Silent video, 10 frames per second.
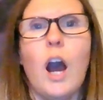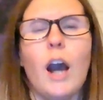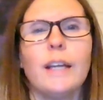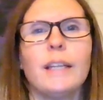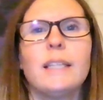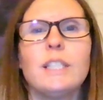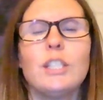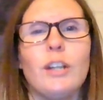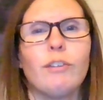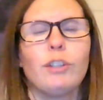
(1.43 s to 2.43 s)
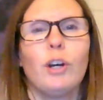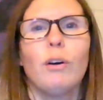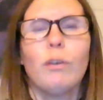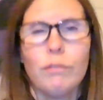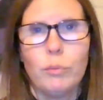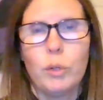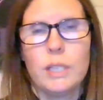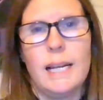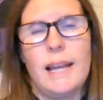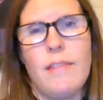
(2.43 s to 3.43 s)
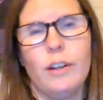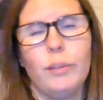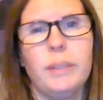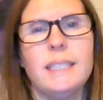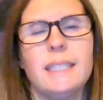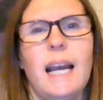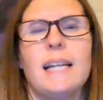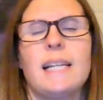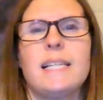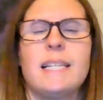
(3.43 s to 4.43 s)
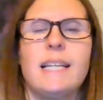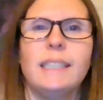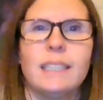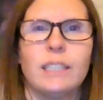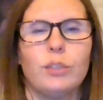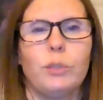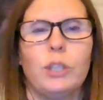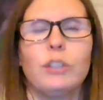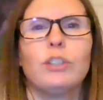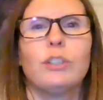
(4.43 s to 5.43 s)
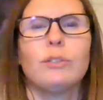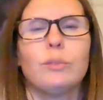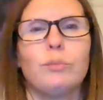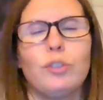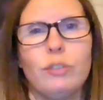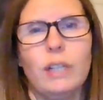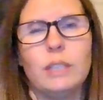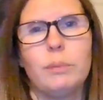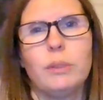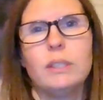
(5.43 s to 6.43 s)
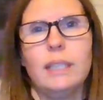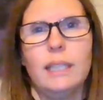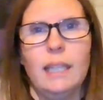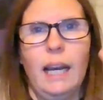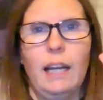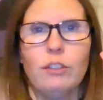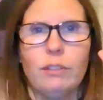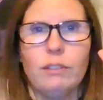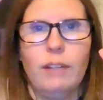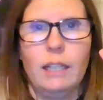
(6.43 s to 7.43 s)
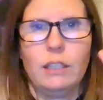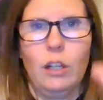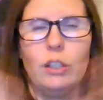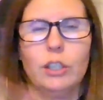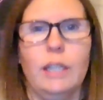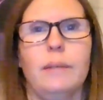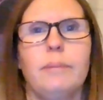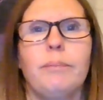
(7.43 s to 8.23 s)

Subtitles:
Hi, this is Sharon Cole from Waterlily Therapies, and in today's session we're going to do some stress-busting hand reflexology.